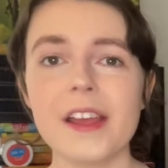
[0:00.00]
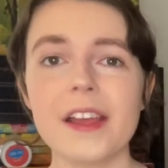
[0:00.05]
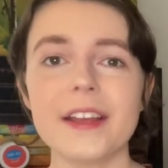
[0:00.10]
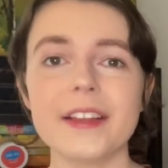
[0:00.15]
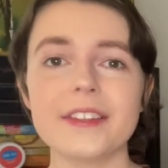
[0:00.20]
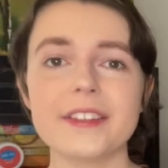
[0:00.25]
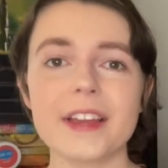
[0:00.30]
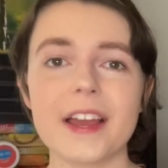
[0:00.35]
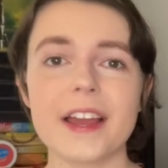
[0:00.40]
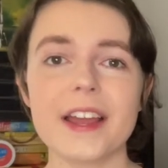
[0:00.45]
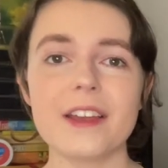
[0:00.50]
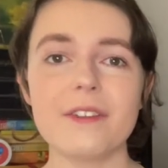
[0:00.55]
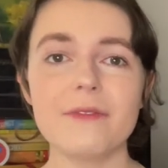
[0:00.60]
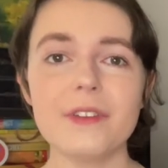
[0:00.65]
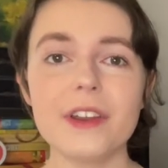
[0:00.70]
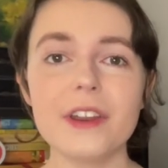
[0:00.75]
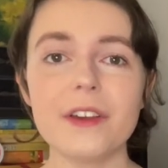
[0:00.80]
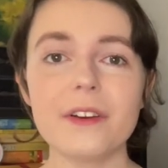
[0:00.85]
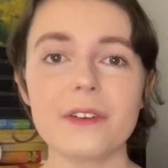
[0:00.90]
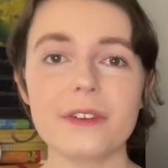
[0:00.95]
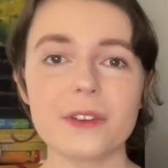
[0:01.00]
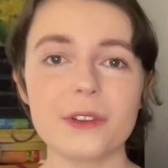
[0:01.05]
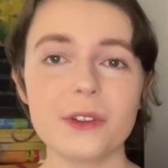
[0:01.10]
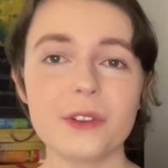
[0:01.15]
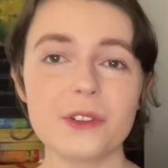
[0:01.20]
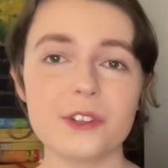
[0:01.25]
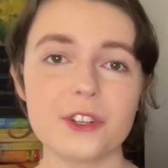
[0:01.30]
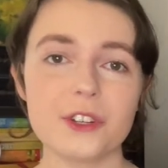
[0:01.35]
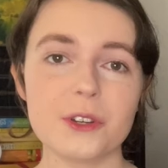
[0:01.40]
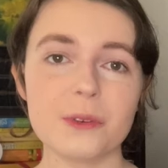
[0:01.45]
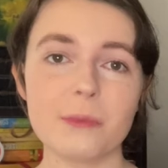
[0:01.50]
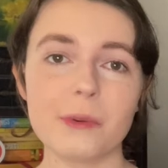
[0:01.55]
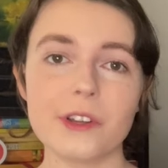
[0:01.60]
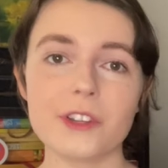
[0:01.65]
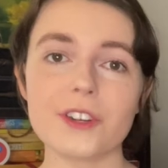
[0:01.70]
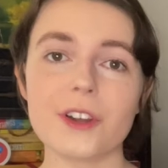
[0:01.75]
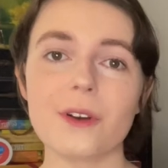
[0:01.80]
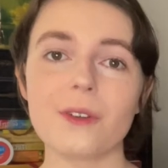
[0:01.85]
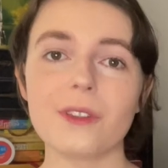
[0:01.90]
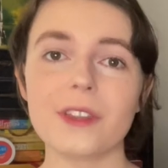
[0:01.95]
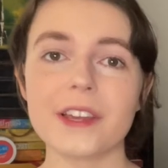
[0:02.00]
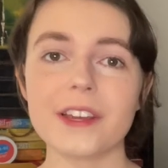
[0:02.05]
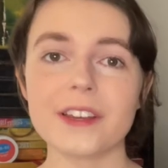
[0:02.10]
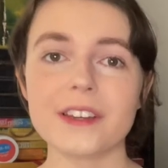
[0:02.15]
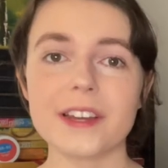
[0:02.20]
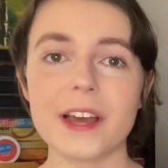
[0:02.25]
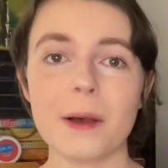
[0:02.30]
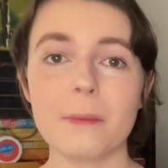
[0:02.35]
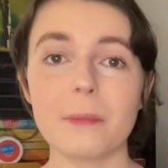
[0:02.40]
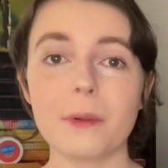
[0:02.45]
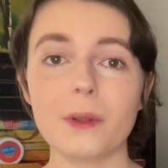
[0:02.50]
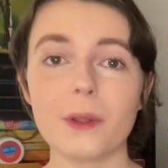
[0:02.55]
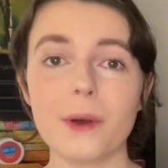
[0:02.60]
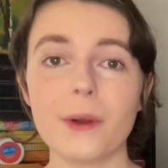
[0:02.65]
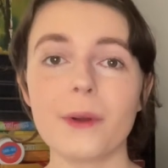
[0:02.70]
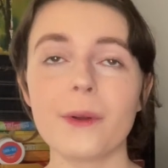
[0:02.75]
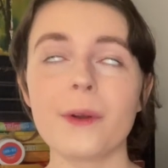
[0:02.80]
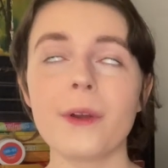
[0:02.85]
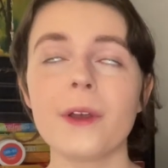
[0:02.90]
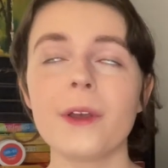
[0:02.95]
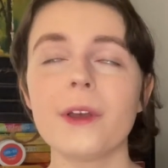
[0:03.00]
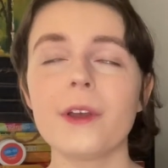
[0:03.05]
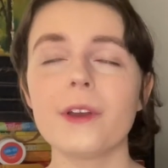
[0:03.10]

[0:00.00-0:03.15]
It's a video on YouTube, which I'll link down below.